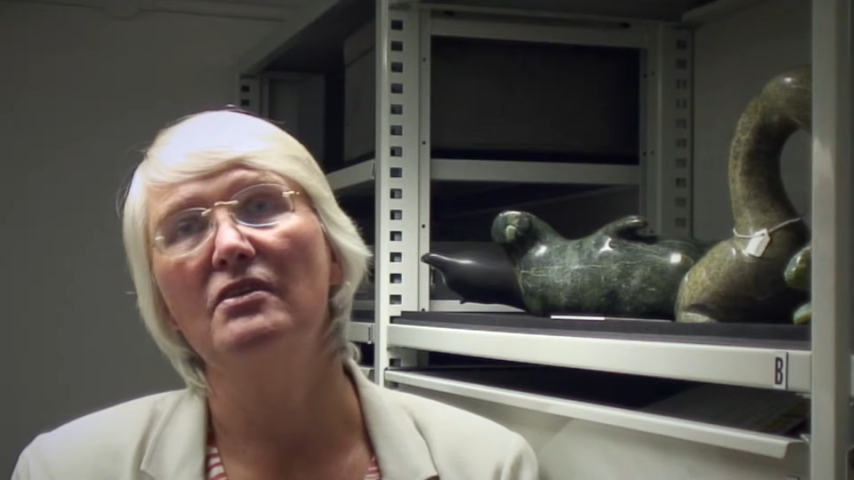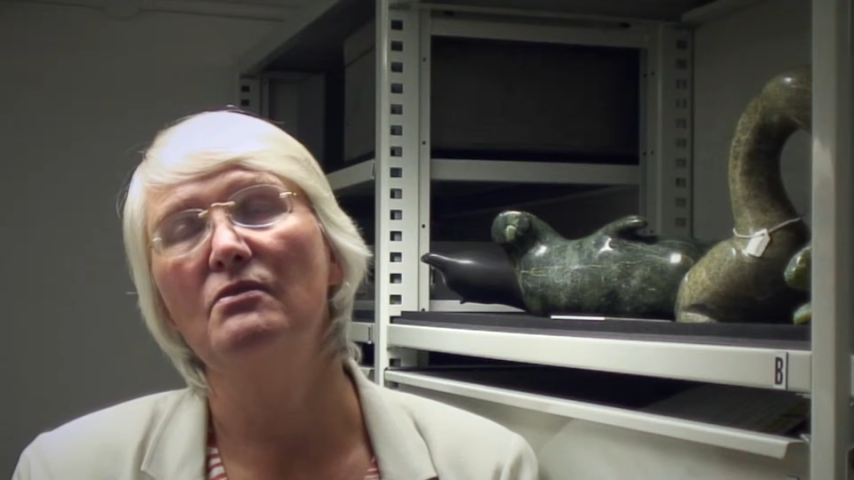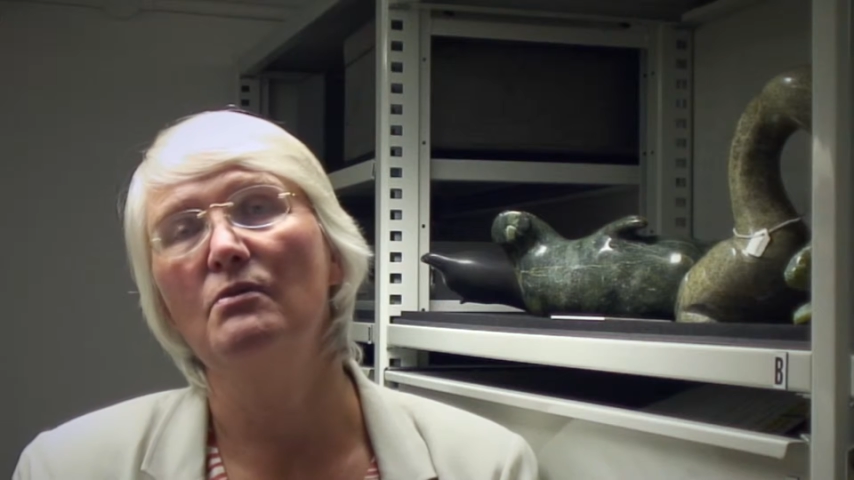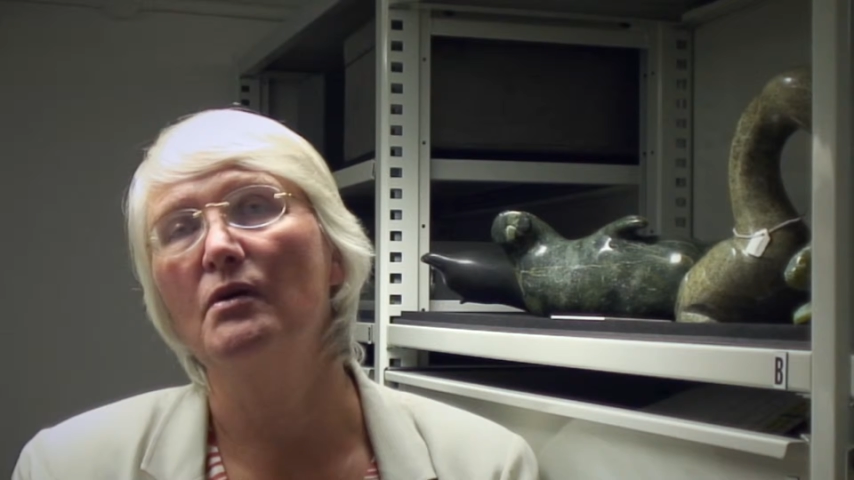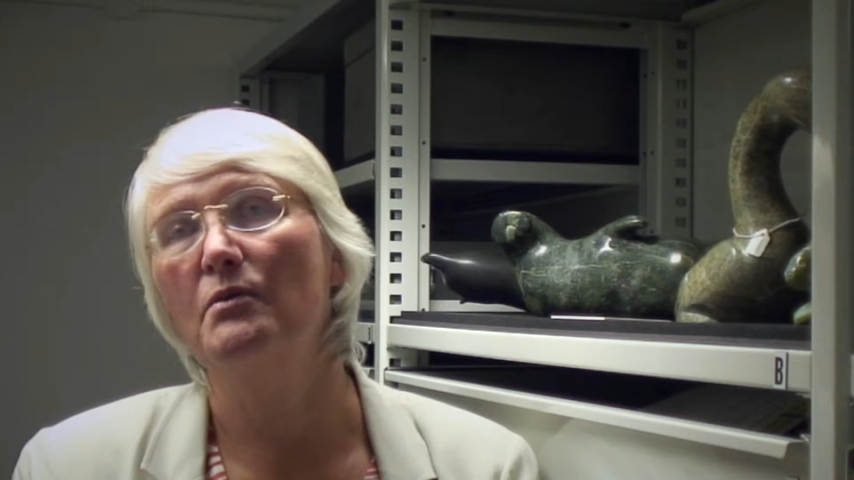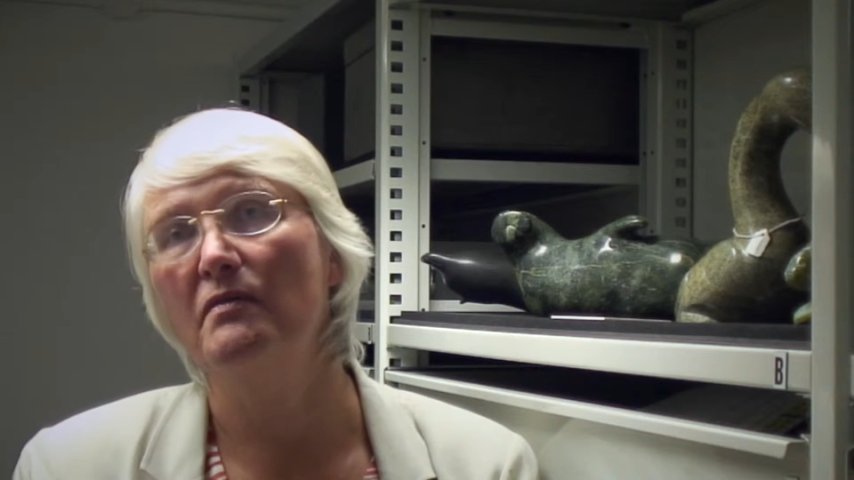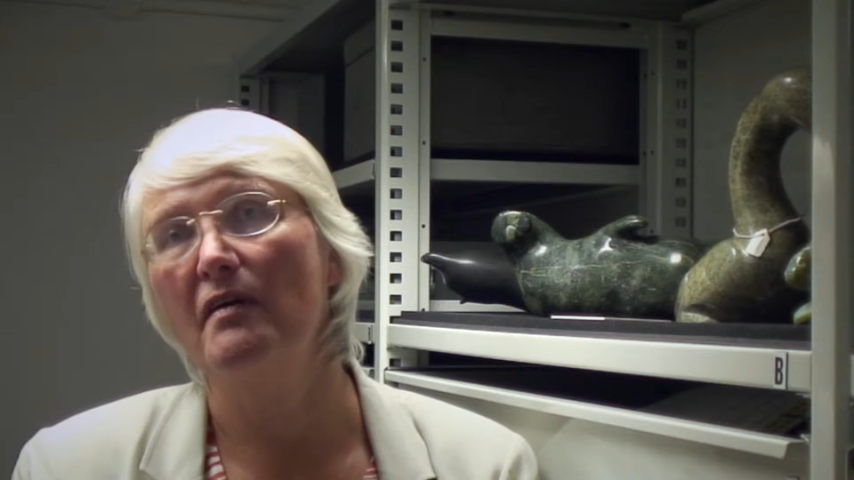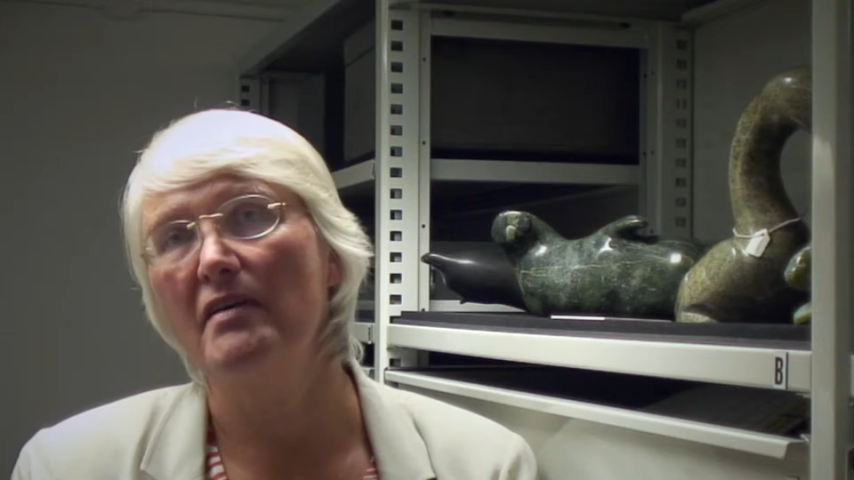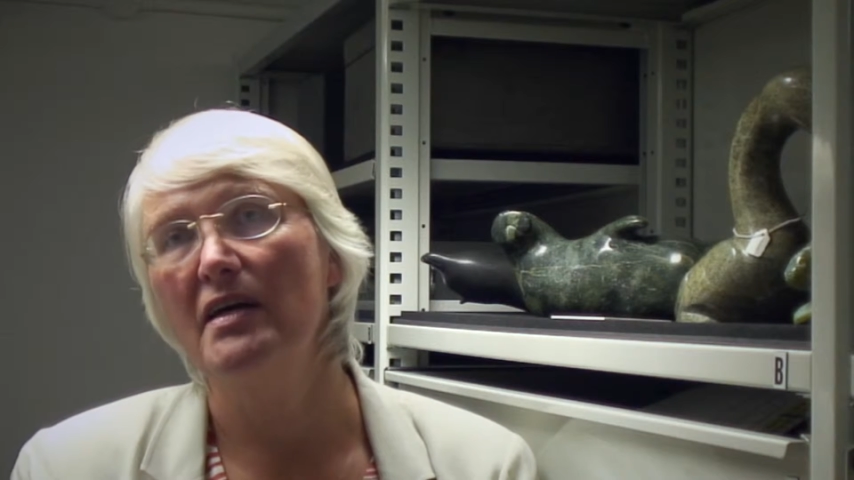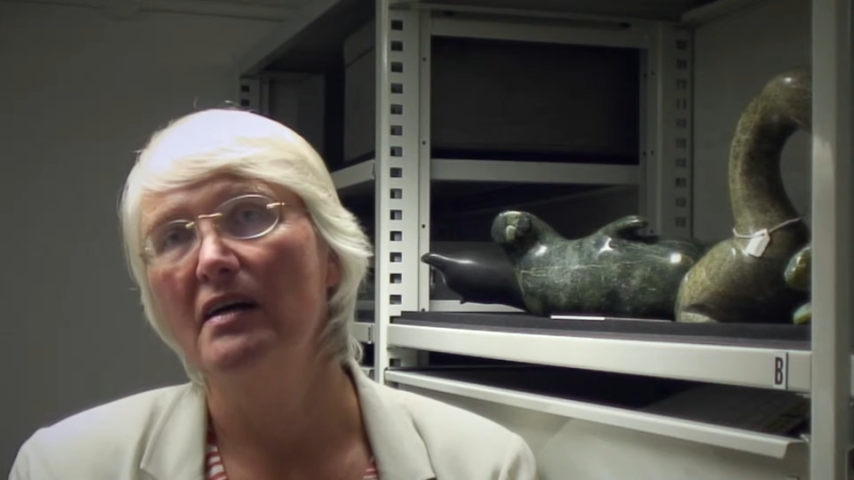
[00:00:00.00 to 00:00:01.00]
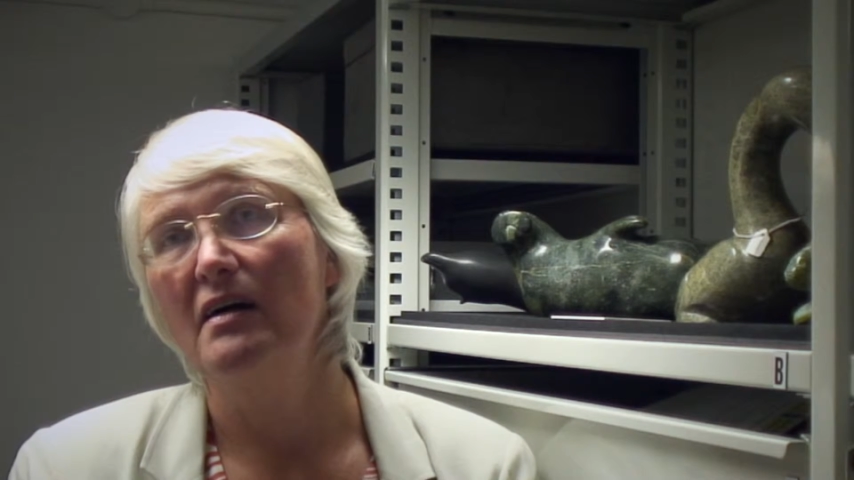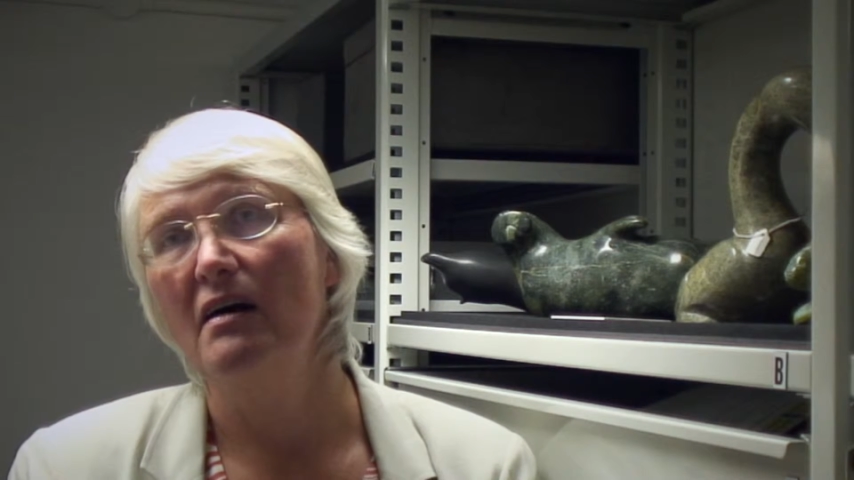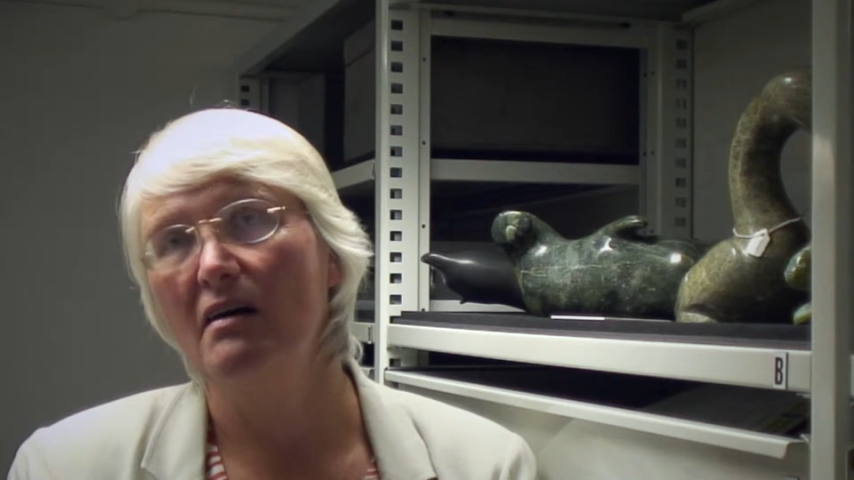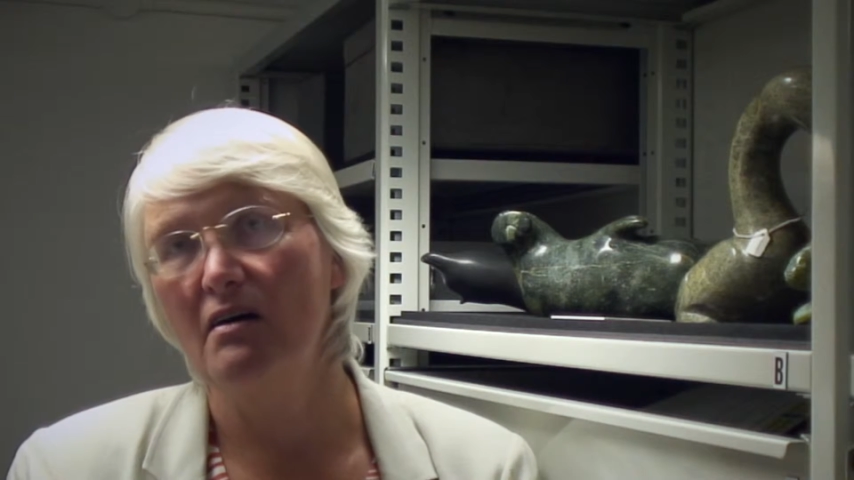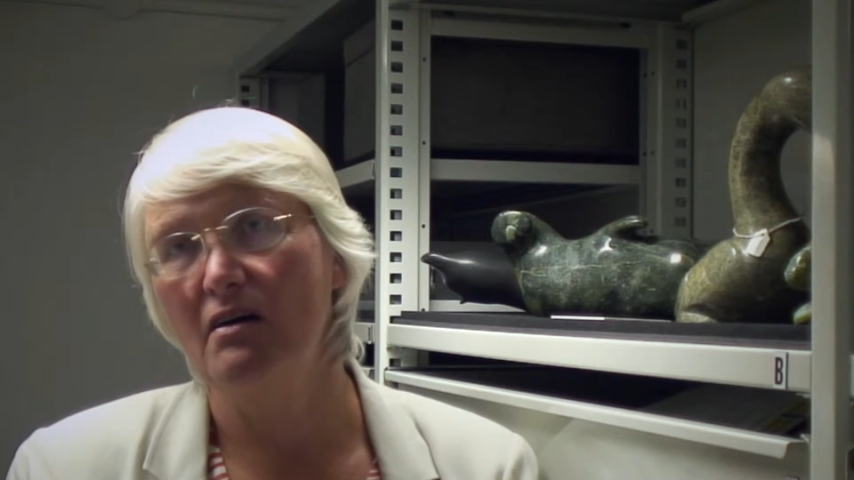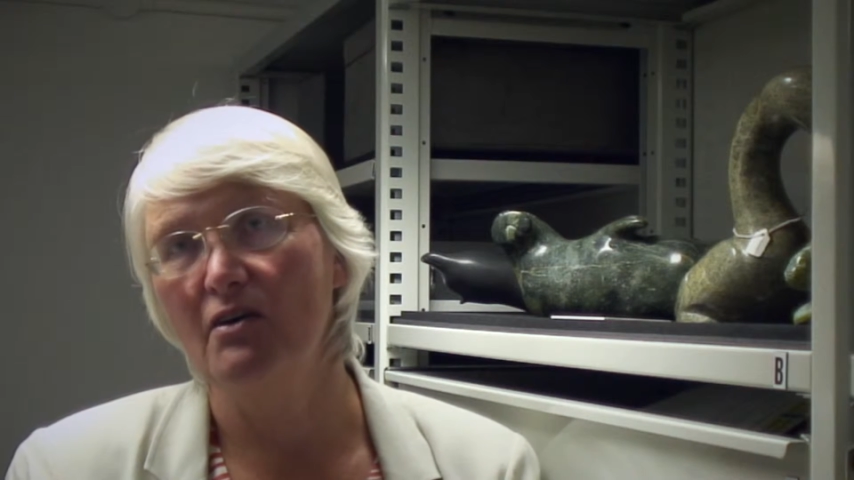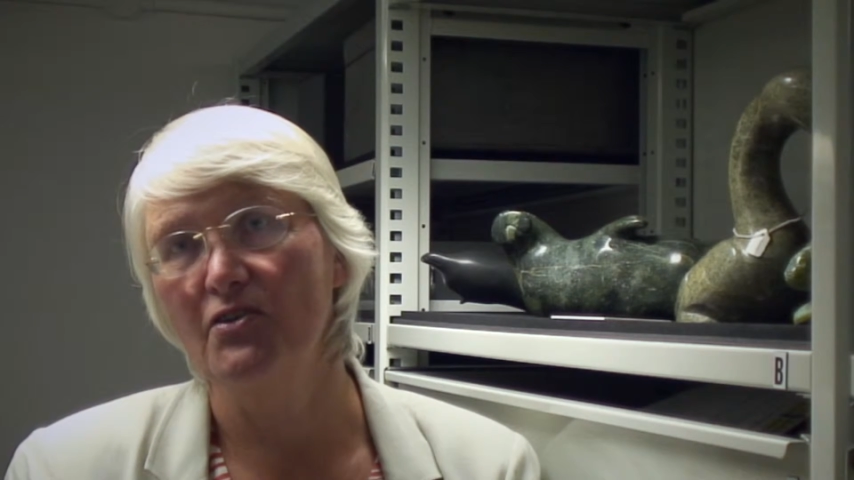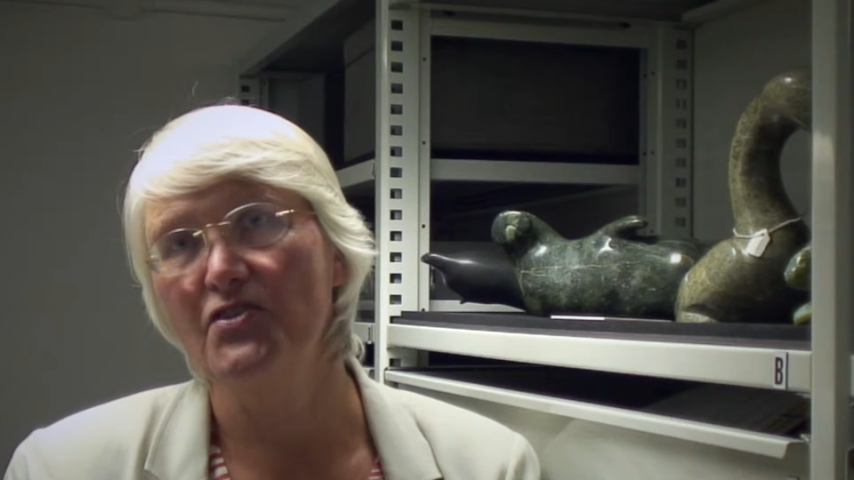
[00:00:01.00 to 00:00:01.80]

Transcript: who work with very hard